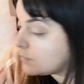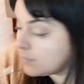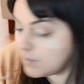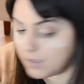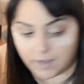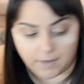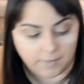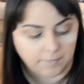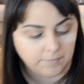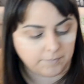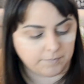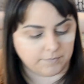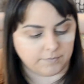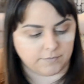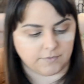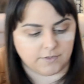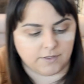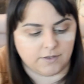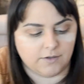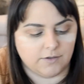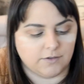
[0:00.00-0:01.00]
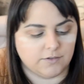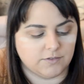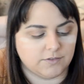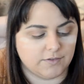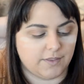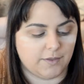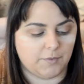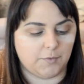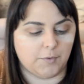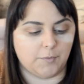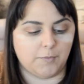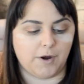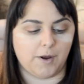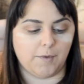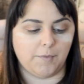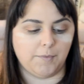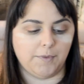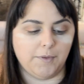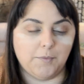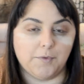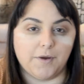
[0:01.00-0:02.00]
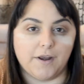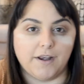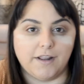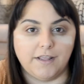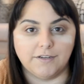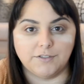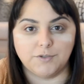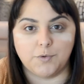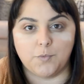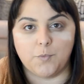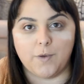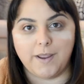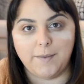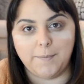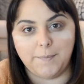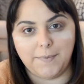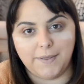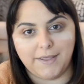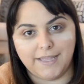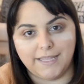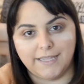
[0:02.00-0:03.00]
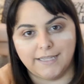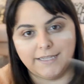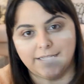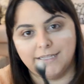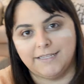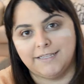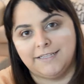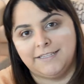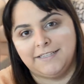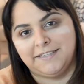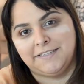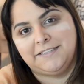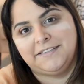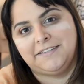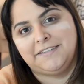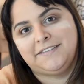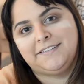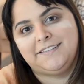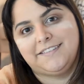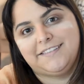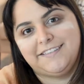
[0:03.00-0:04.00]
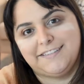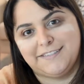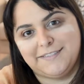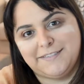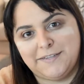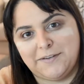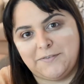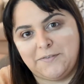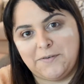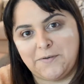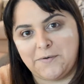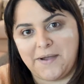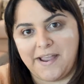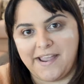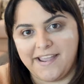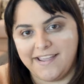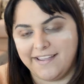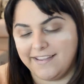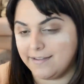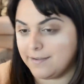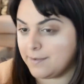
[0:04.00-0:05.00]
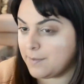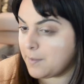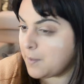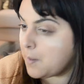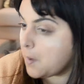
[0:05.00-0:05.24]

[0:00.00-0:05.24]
Okay, so I think we're probably ready to wipe this stuff away.